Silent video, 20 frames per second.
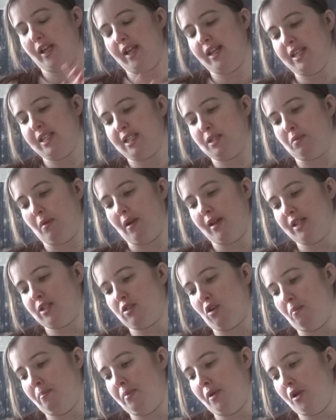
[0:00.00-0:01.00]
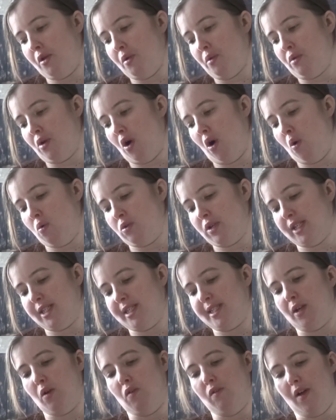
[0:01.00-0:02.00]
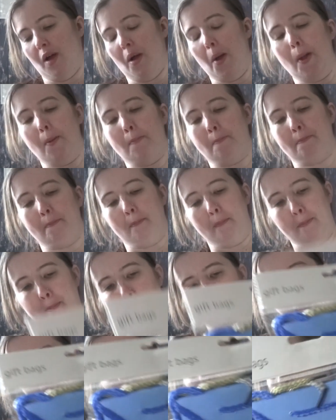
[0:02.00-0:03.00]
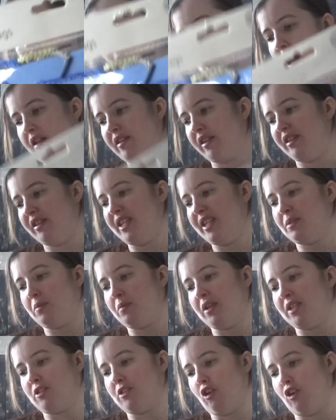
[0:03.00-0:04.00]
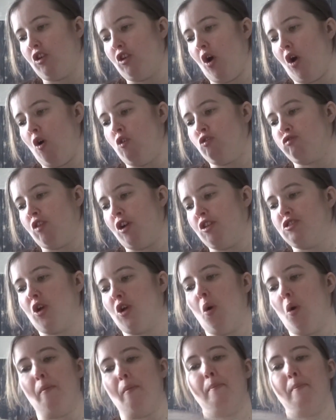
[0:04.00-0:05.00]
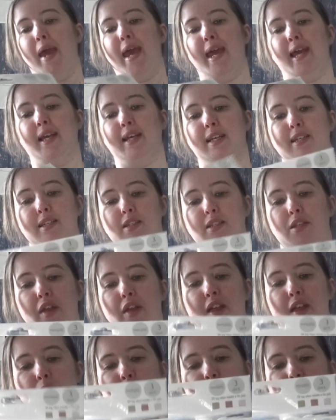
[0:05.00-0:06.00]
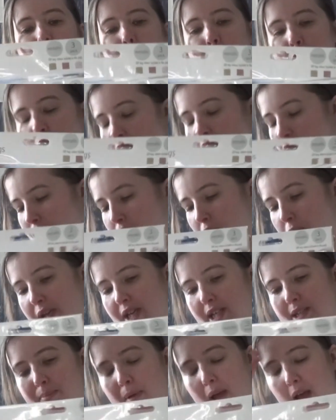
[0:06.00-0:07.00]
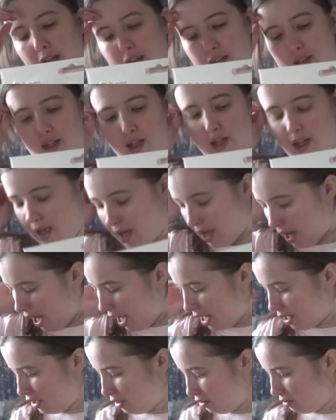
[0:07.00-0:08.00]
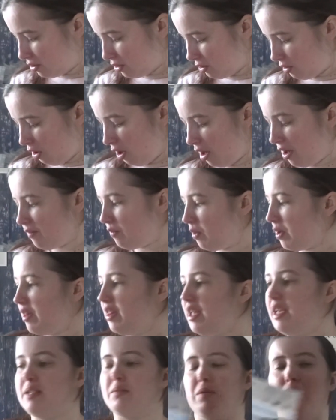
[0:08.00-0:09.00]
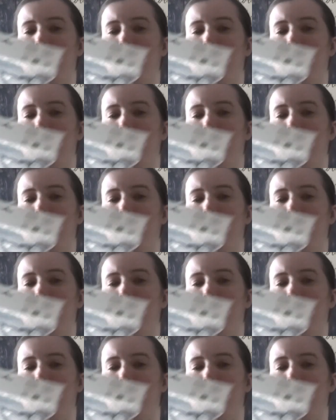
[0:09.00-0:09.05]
in this one, it's got blue, gold, and silver. And then this one, it's got gold, rose gold and pink. So they're the ones I brought a few weeks back. And I also got another one of these